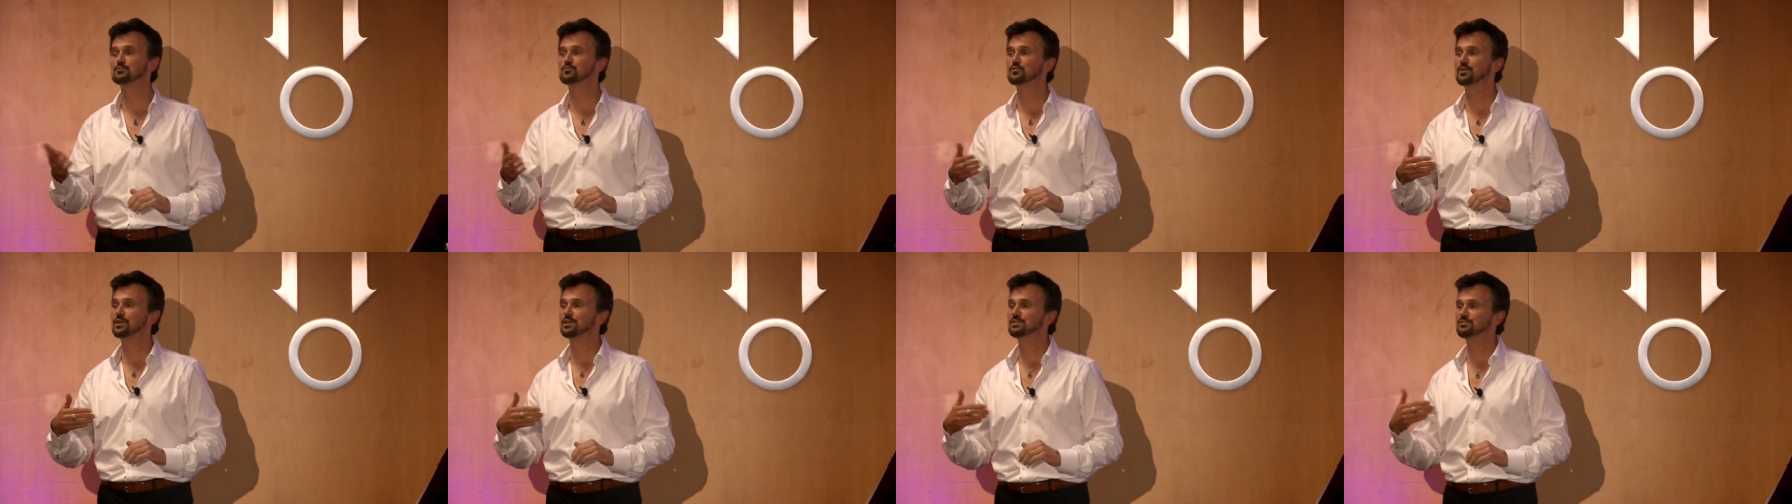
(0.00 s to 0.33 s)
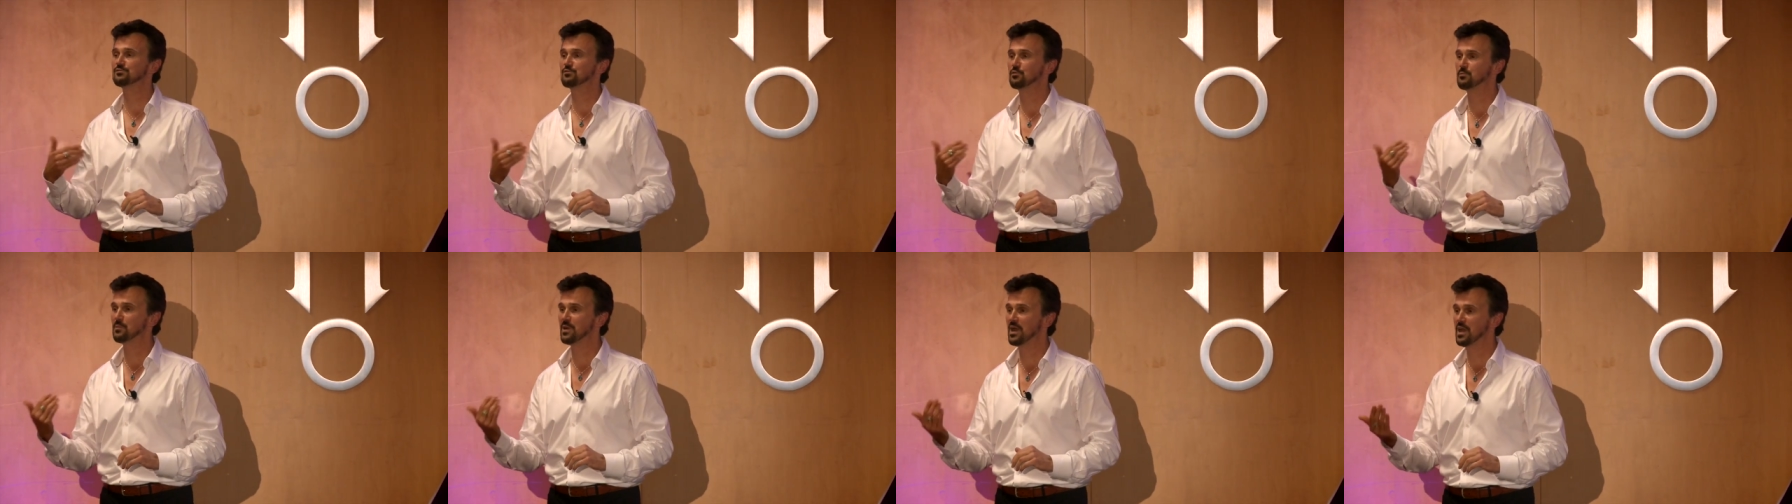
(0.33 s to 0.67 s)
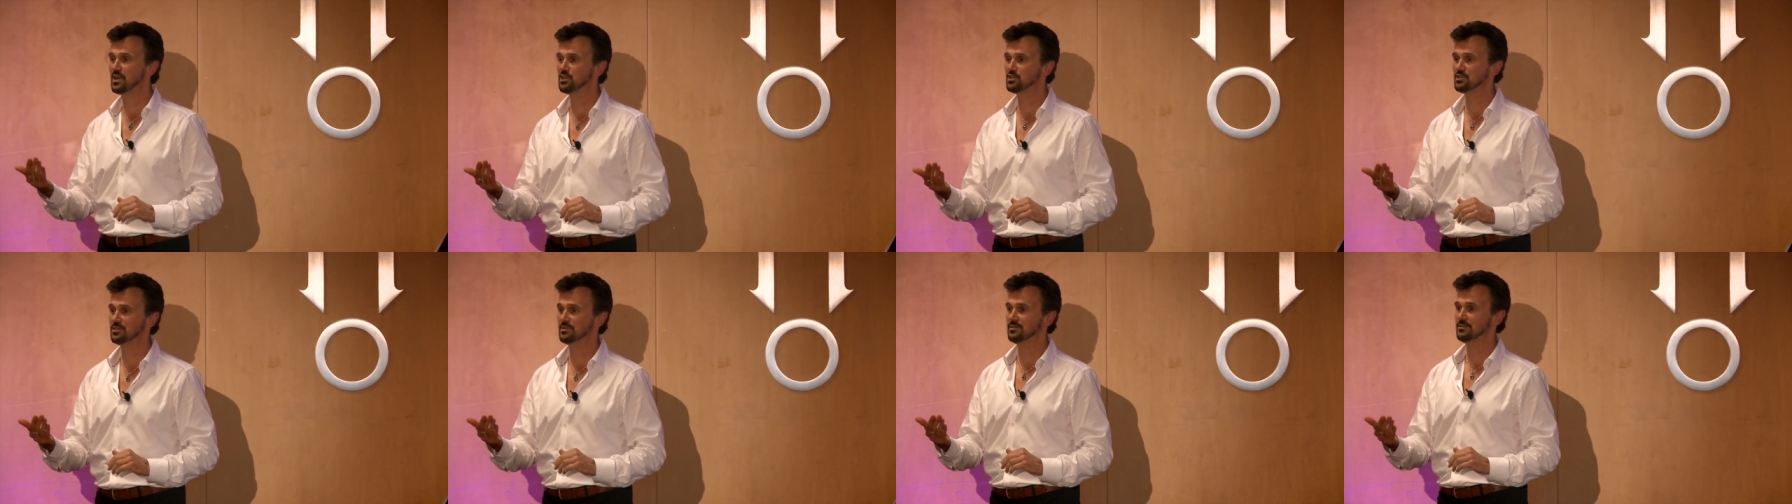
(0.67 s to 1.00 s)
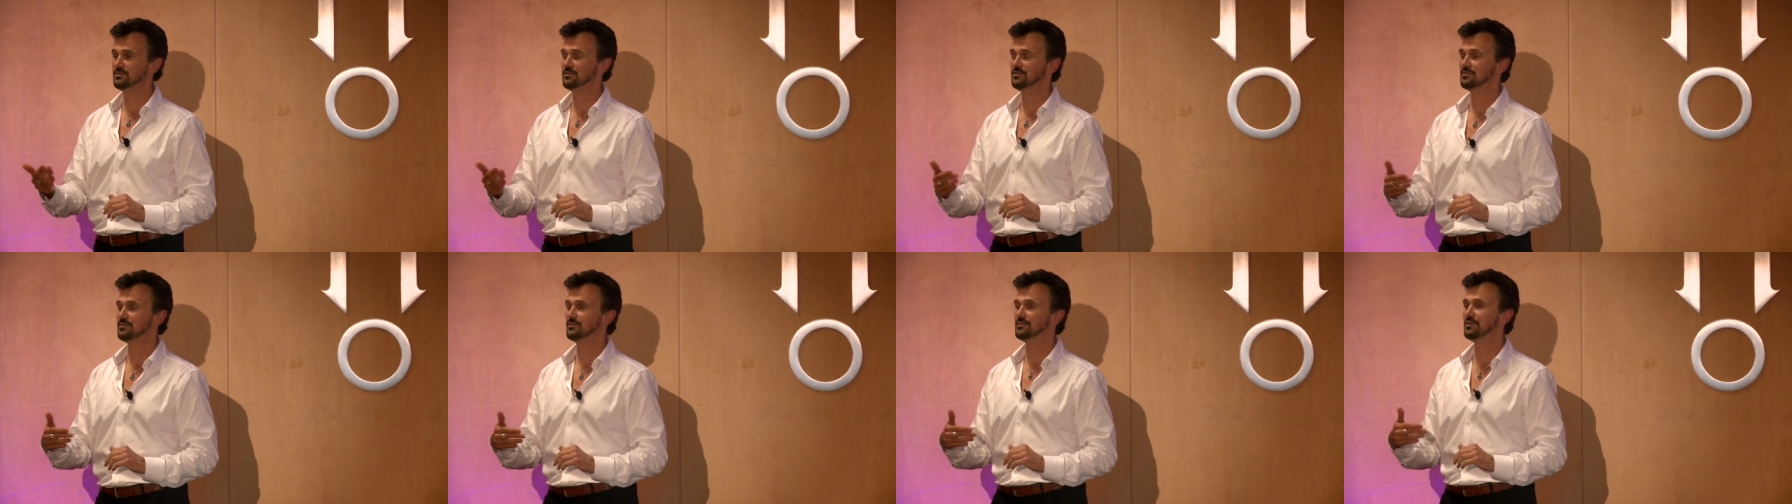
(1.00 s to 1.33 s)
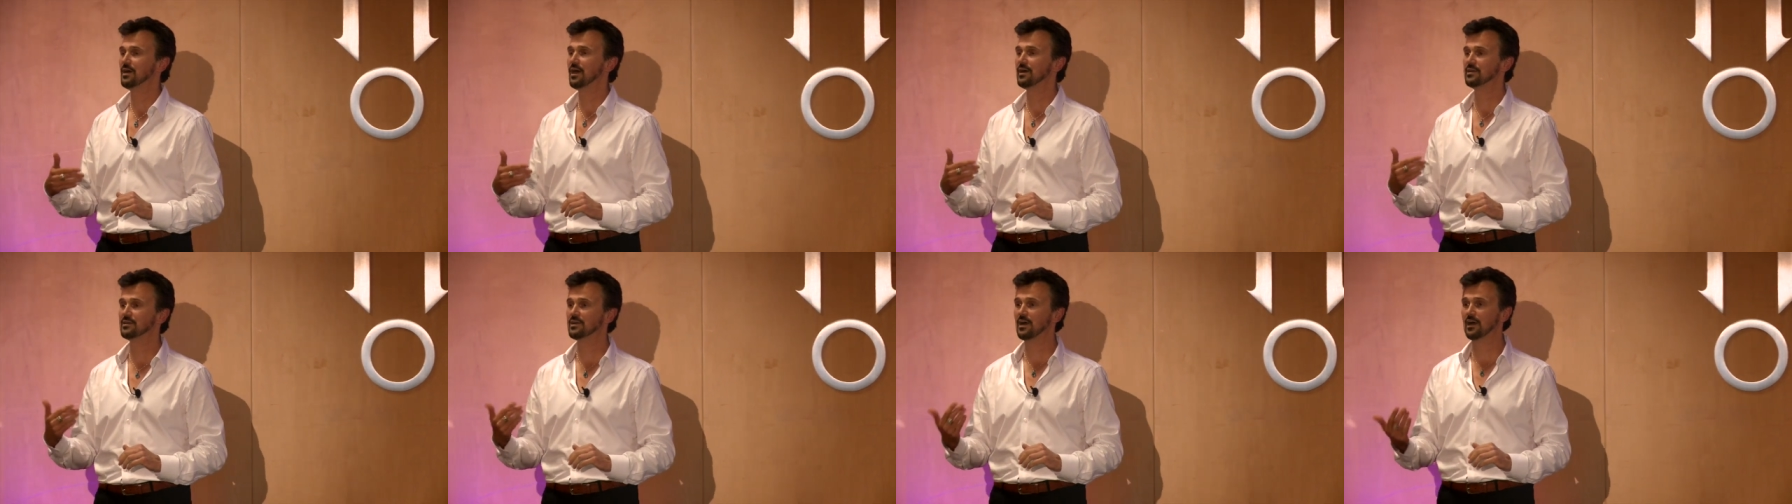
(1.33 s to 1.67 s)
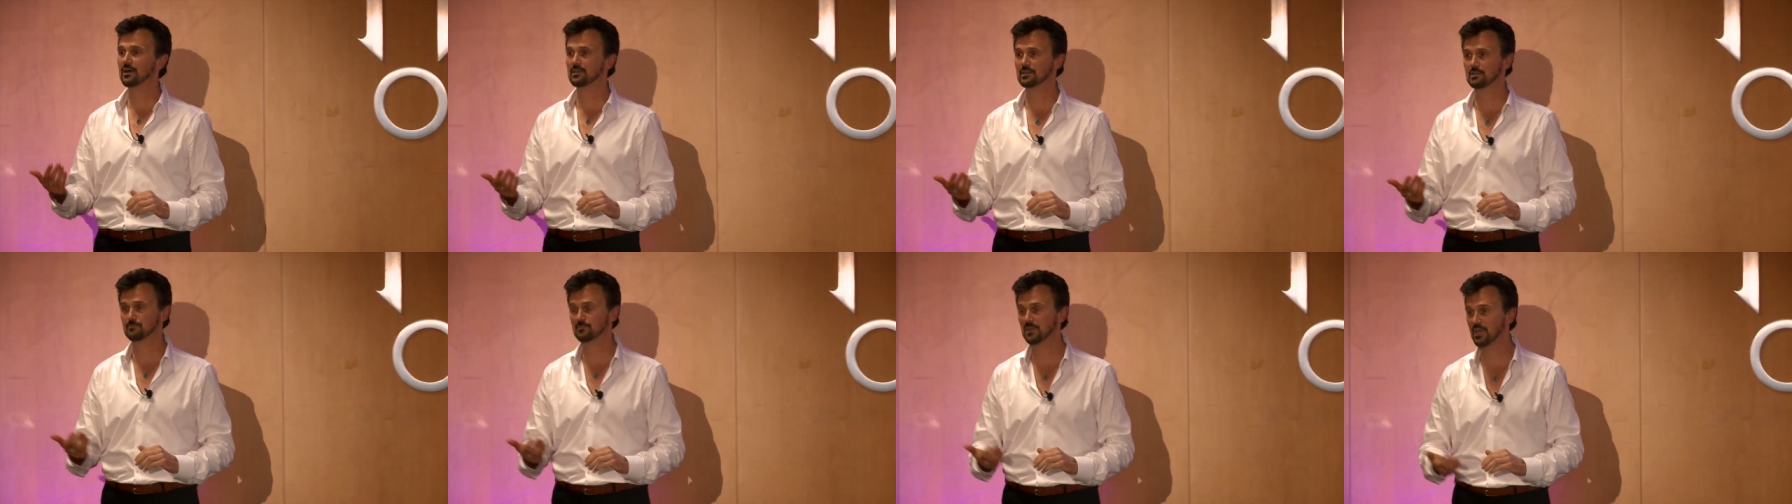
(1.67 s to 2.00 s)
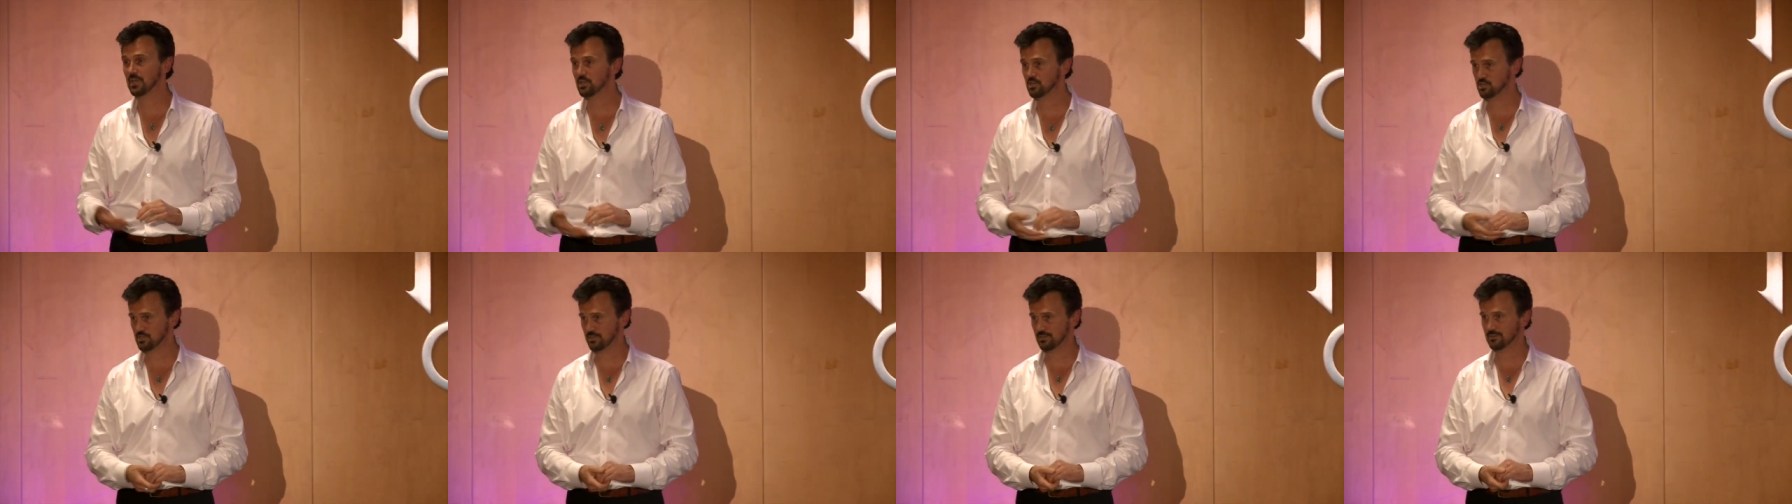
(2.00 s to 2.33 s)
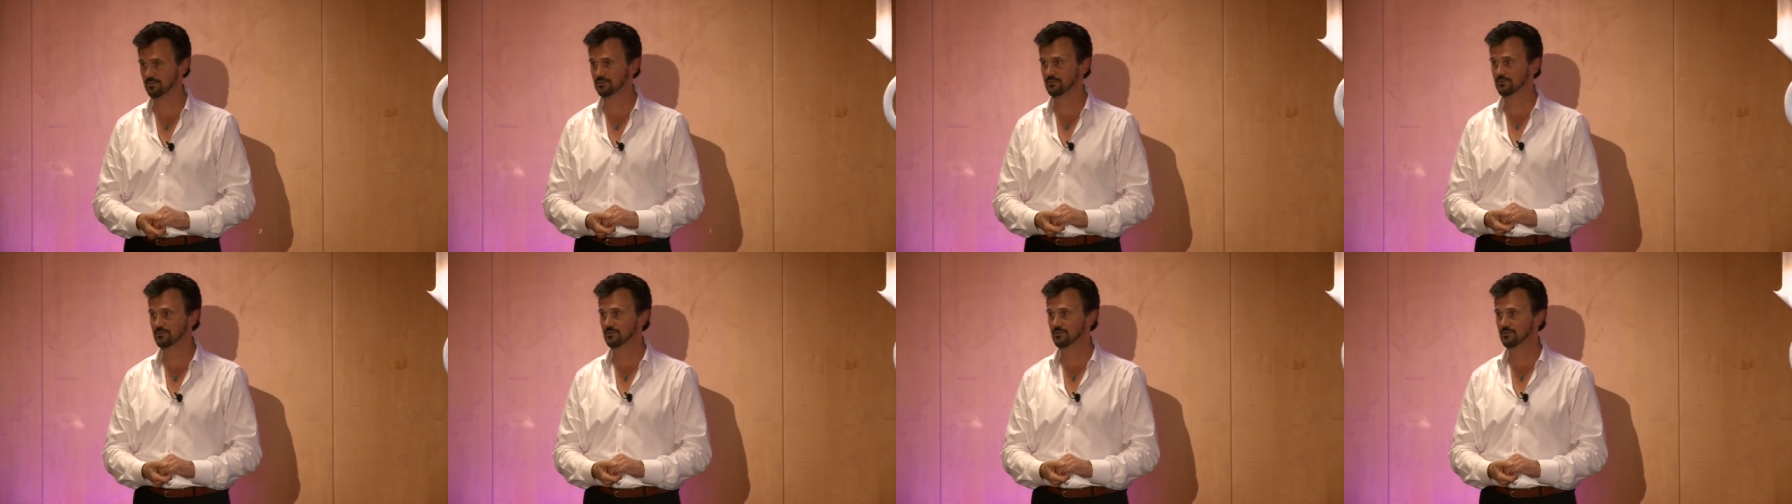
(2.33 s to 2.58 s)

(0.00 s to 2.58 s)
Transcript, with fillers: transformation, not condemnation.